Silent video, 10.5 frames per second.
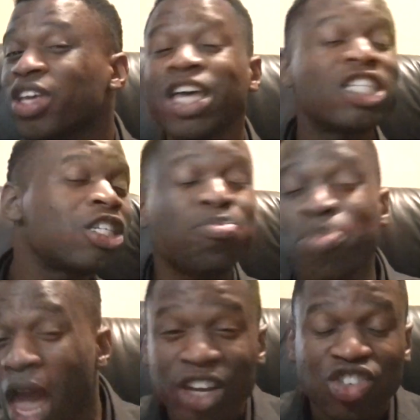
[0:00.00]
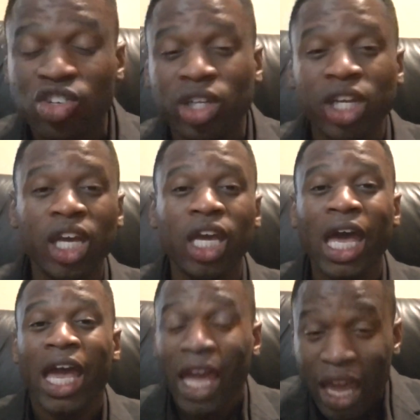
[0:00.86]
especially
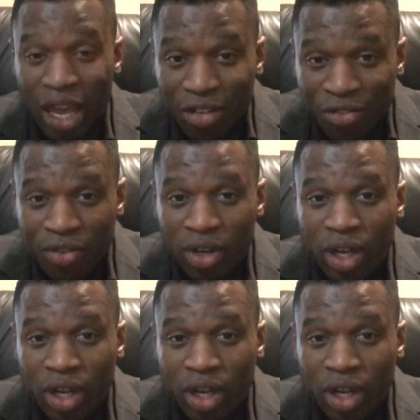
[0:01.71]
if